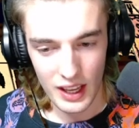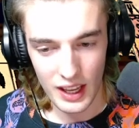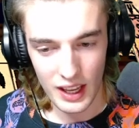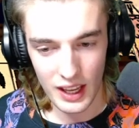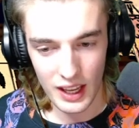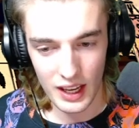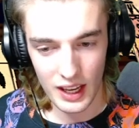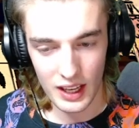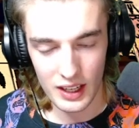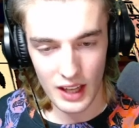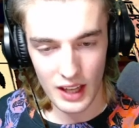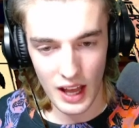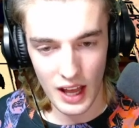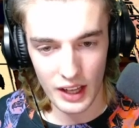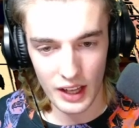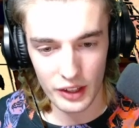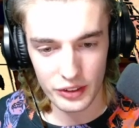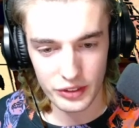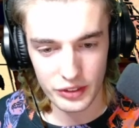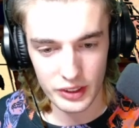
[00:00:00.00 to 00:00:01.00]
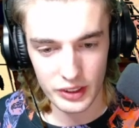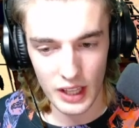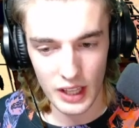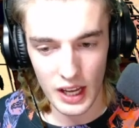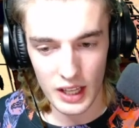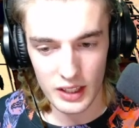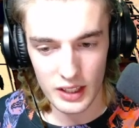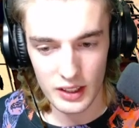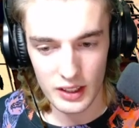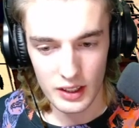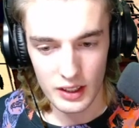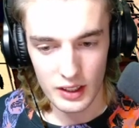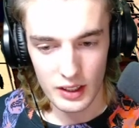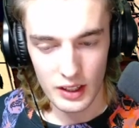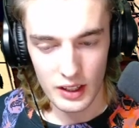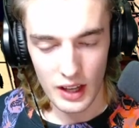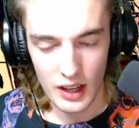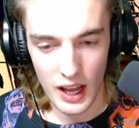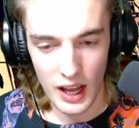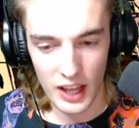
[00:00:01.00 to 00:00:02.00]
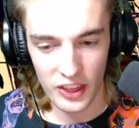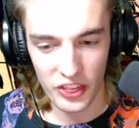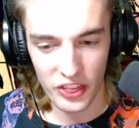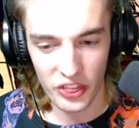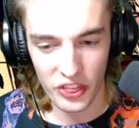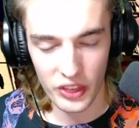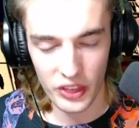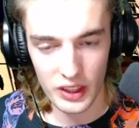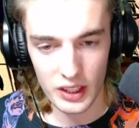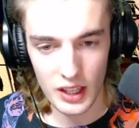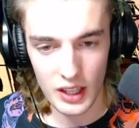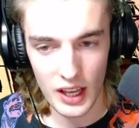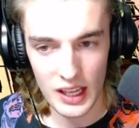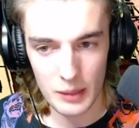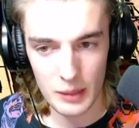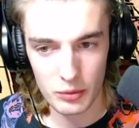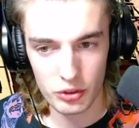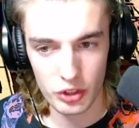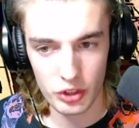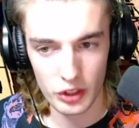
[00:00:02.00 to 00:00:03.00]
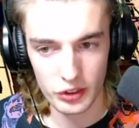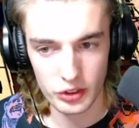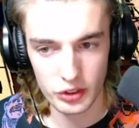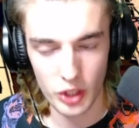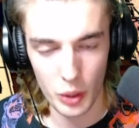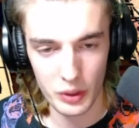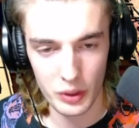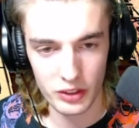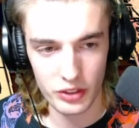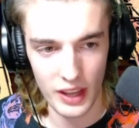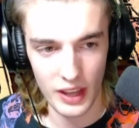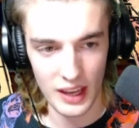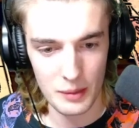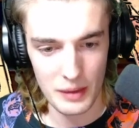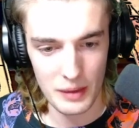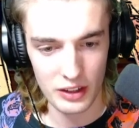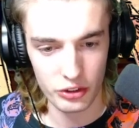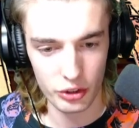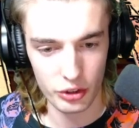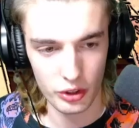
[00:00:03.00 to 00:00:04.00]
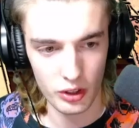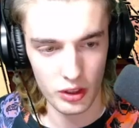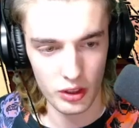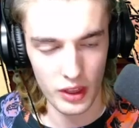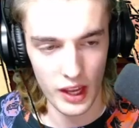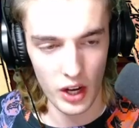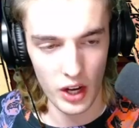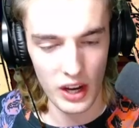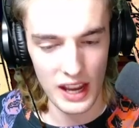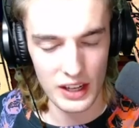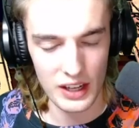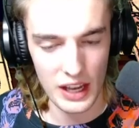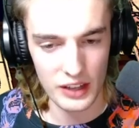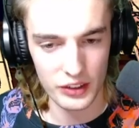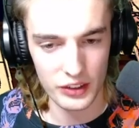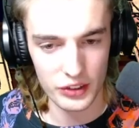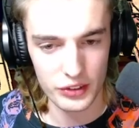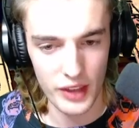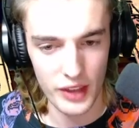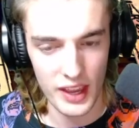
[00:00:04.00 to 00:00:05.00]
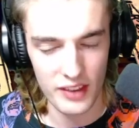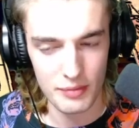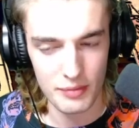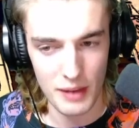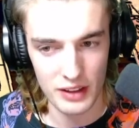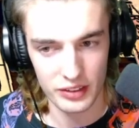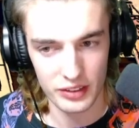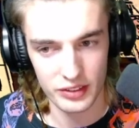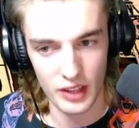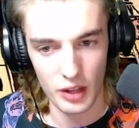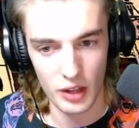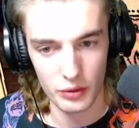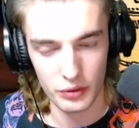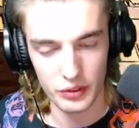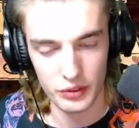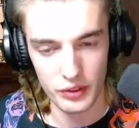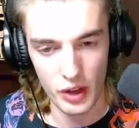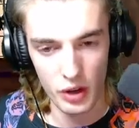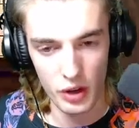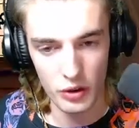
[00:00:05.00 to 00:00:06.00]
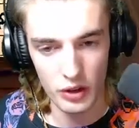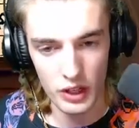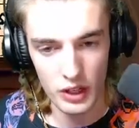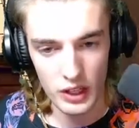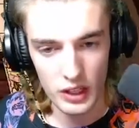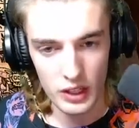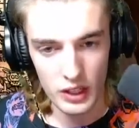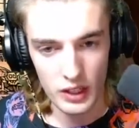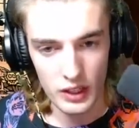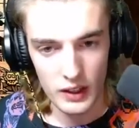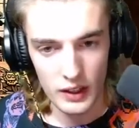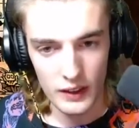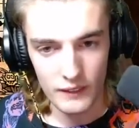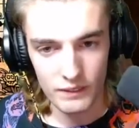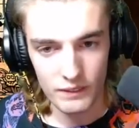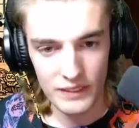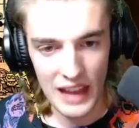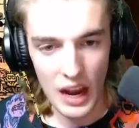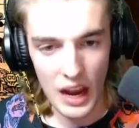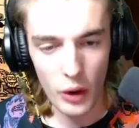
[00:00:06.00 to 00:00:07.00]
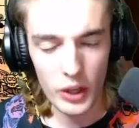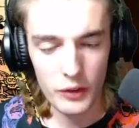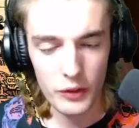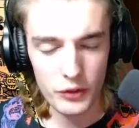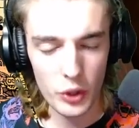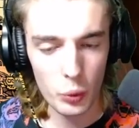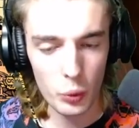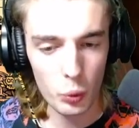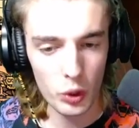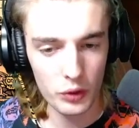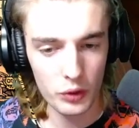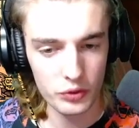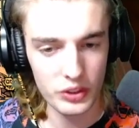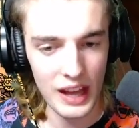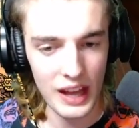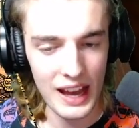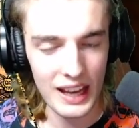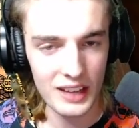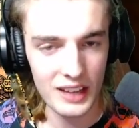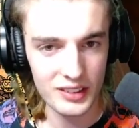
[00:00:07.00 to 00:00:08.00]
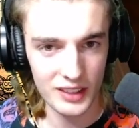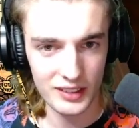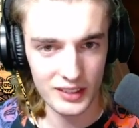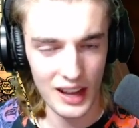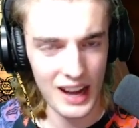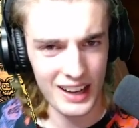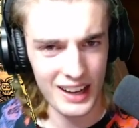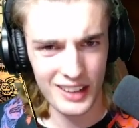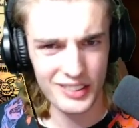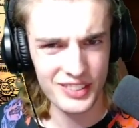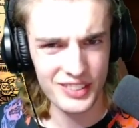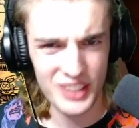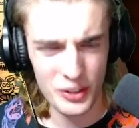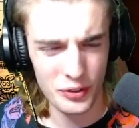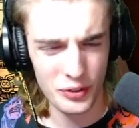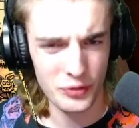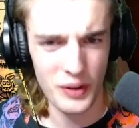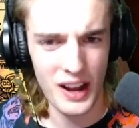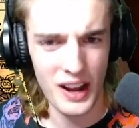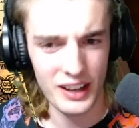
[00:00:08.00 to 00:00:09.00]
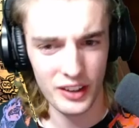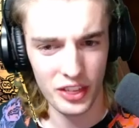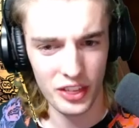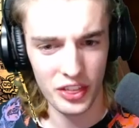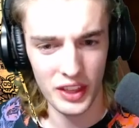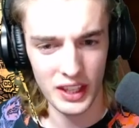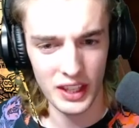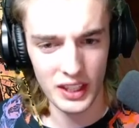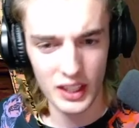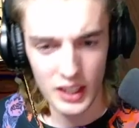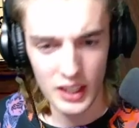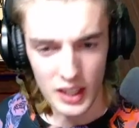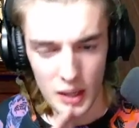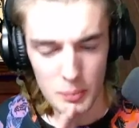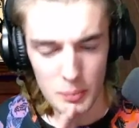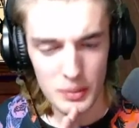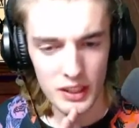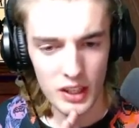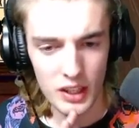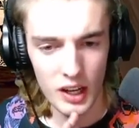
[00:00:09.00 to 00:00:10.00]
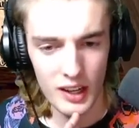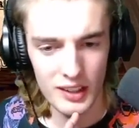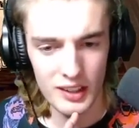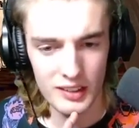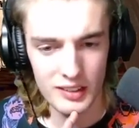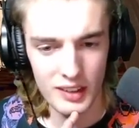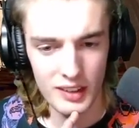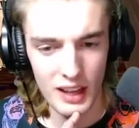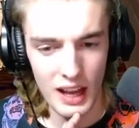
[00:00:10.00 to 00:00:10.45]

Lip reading: And honest to God, I think I am just going to end my turn there and save myself. So... Now, if the wolf dies, it's honestly a fine thing because